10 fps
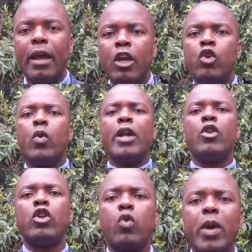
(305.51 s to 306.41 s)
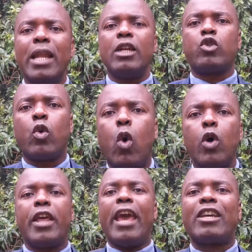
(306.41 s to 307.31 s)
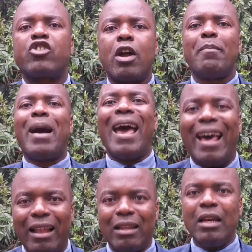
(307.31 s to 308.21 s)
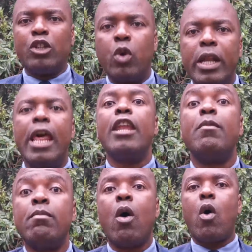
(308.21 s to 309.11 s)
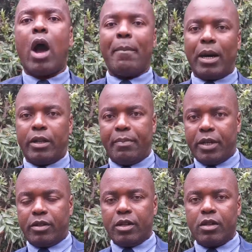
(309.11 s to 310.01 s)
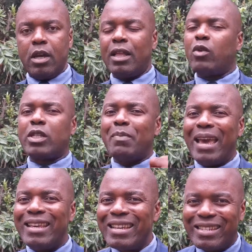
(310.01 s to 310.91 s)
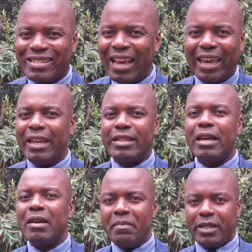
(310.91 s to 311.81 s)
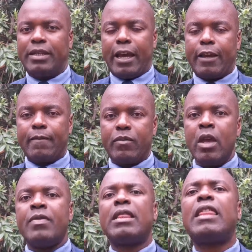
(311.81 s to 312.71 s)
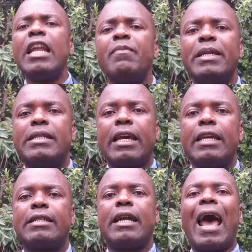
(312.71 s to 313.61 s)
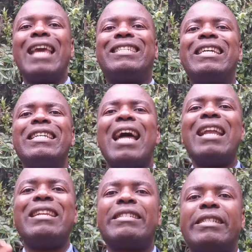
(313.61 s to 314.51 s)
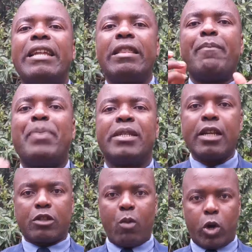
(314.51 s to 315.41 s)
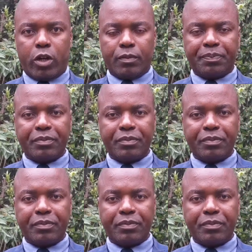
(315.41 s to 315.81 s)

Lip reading: You were not willing to go the extra mile to learn more about the business. That was my second mistake. The third mistake is that I didn't understand the business model.